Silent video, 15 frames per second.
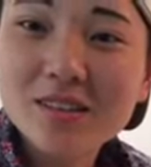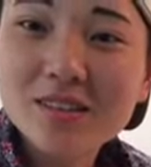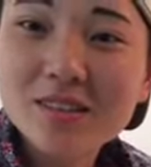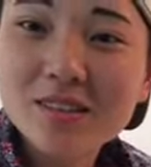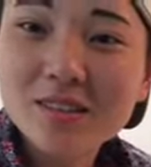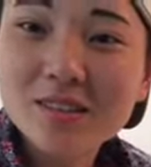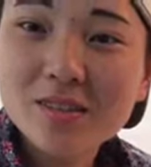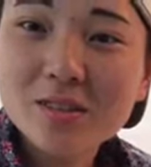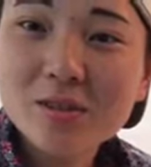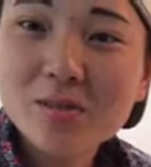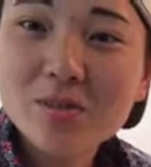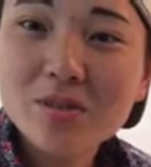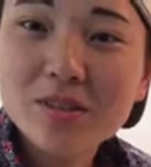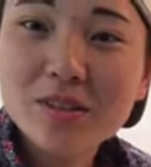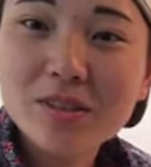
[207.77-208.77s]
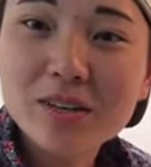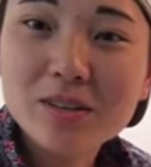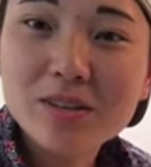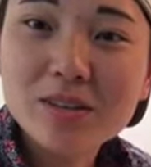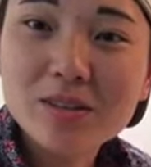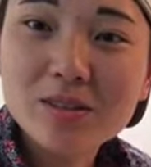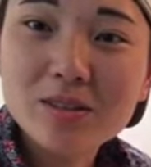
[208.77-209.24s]
That's a good point. I
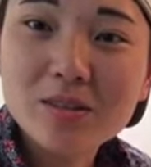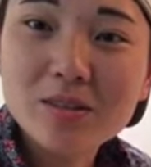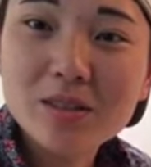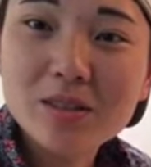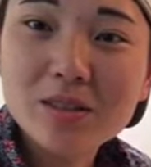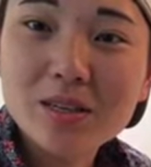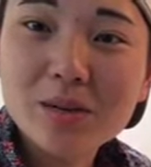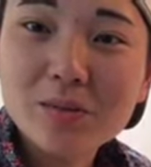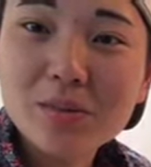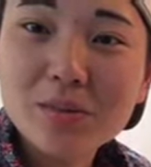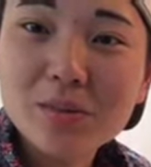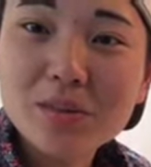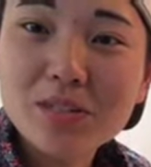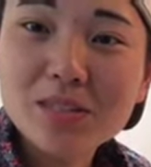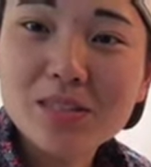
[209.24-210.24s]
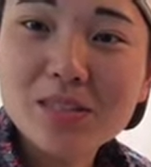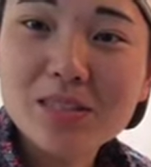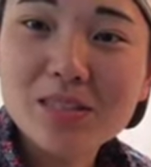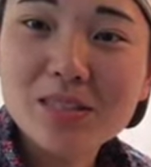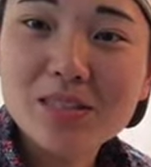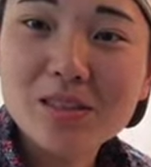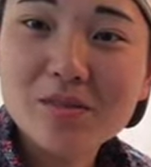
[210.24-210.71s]
think there's always now put a lot of
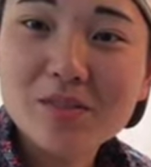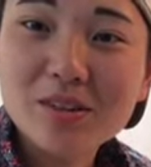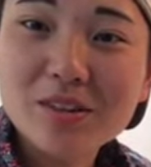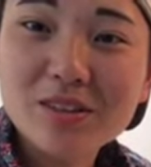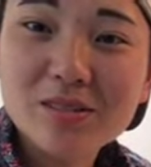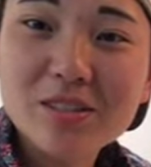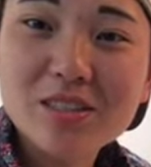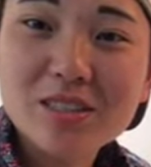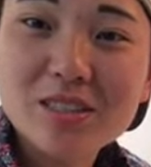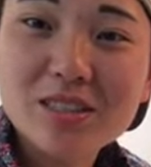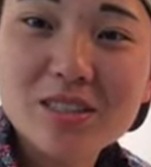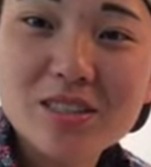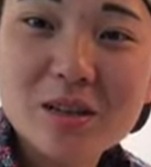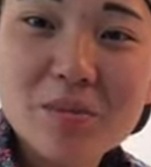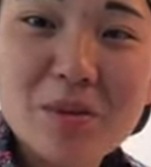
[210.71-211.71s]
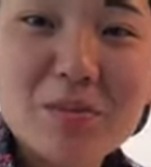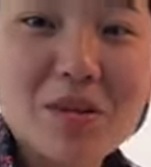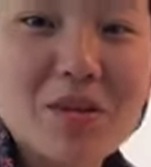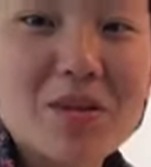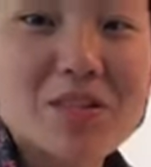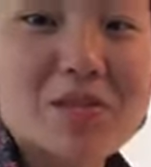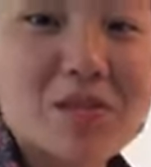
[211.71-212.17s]
seasoning stuff on the chicken step in my
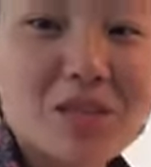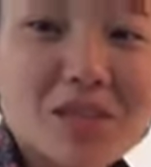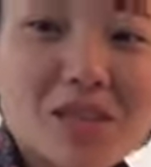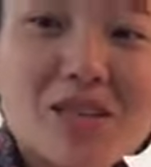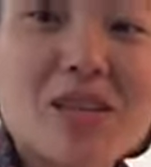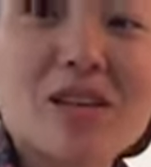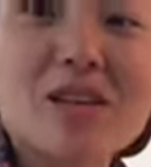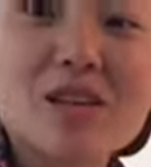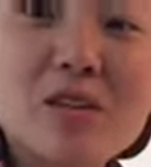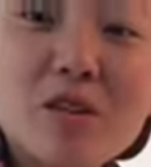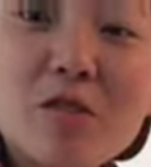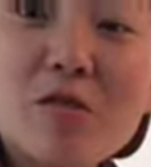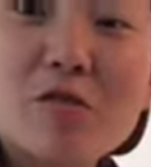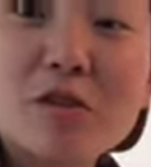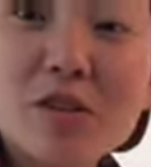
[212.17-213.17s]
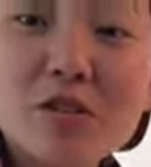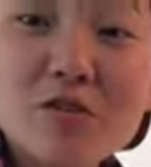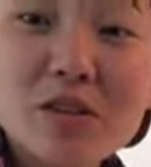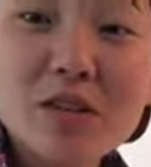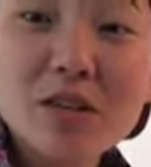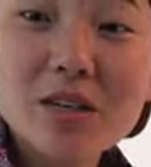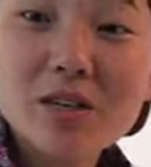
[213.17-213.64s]
recipes. 4 or
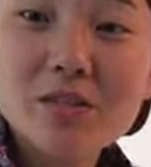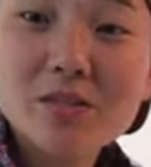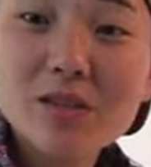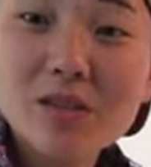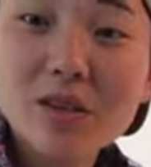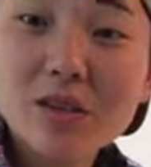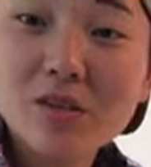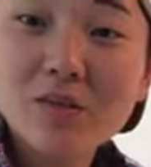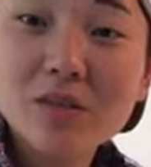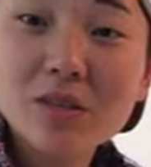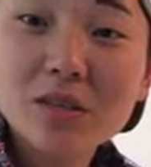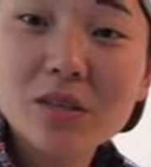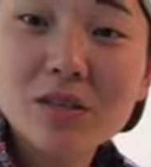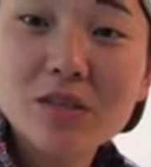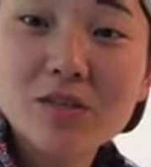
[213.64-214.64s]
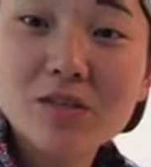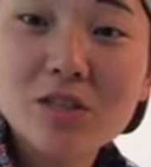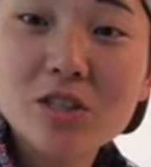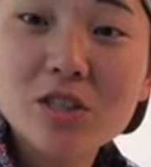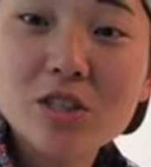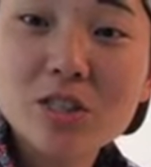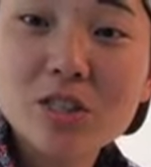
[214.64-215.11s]
5, I'm putting like 3
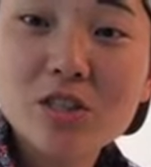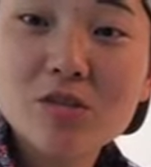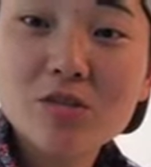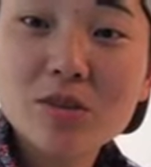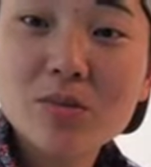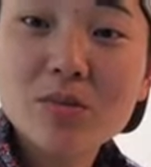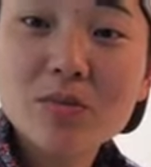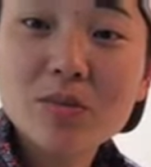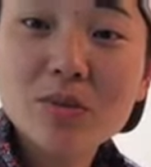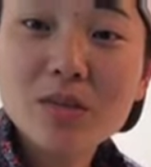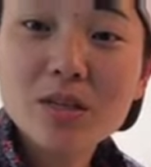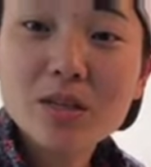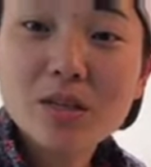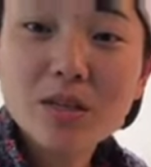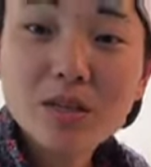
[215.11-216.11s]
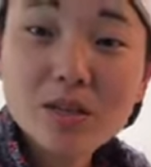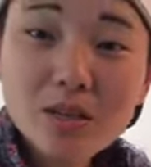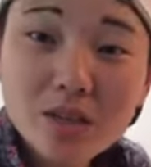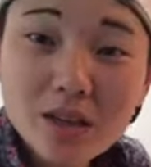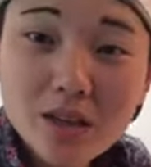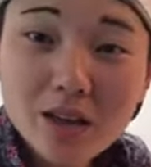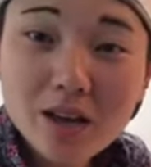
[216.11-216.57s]
chicken, shrimp.
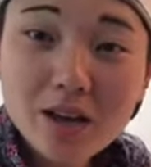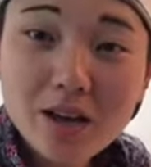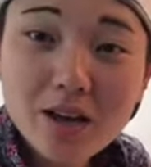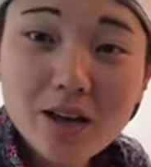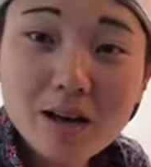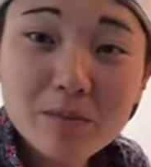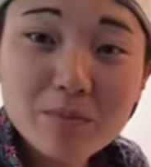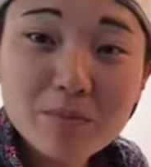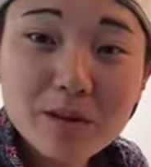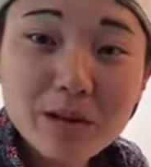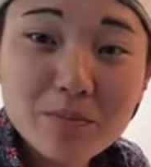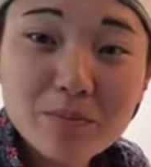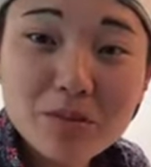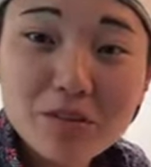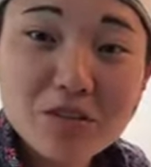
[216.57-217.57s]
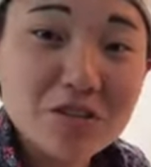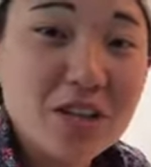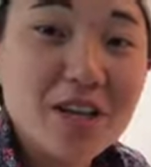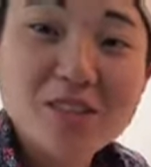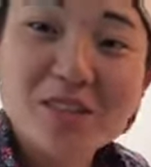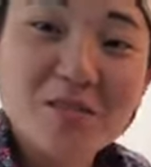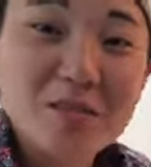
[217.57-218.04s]
I might butcher
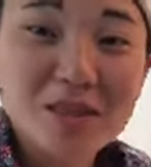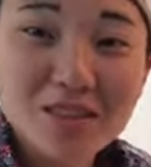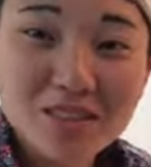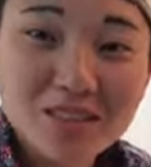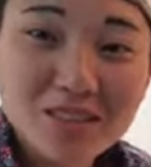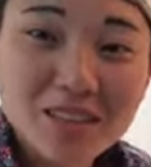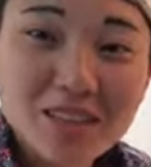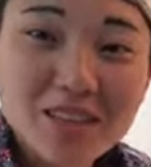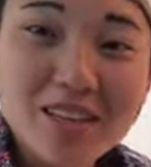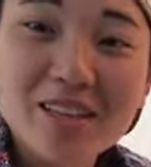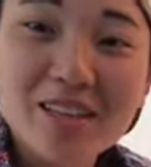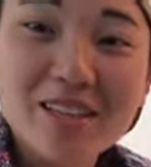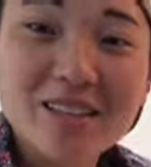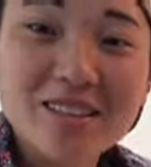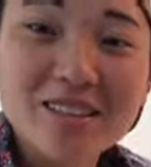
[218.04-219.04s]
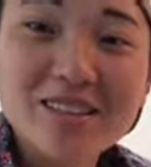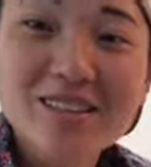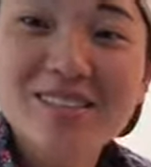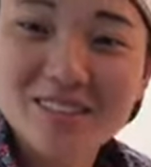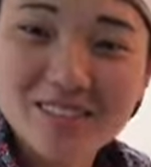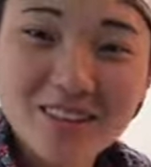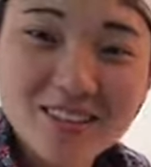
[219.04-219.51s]
that, so I'm not gonna say it. And
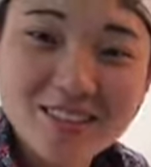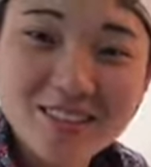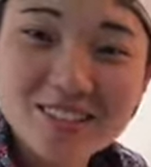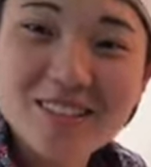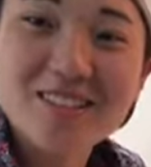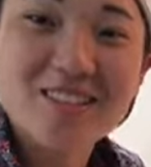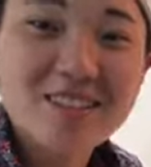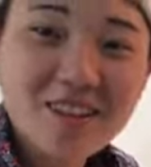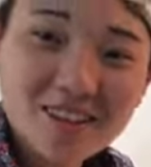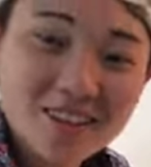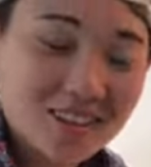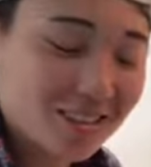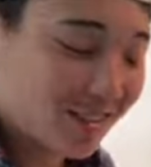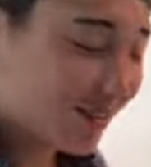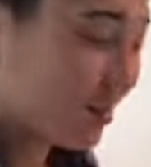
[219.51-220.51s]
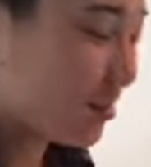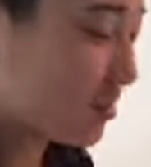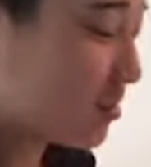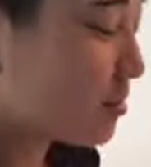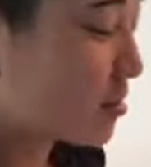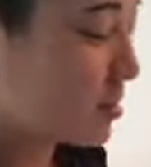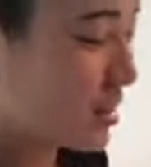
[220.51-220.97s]
sausage. Got it.
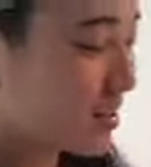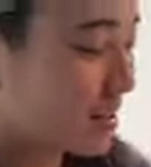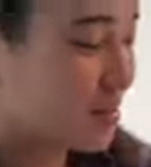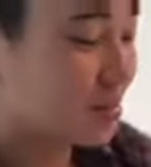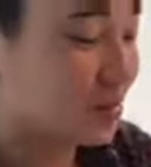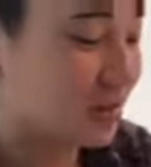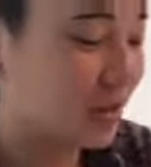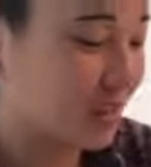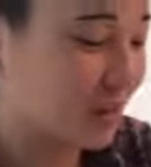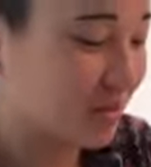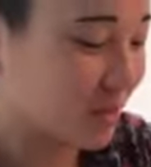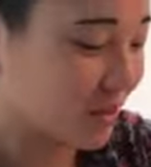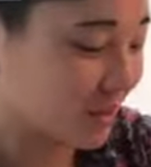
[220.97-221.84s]
Ooh, that sounds really yummy.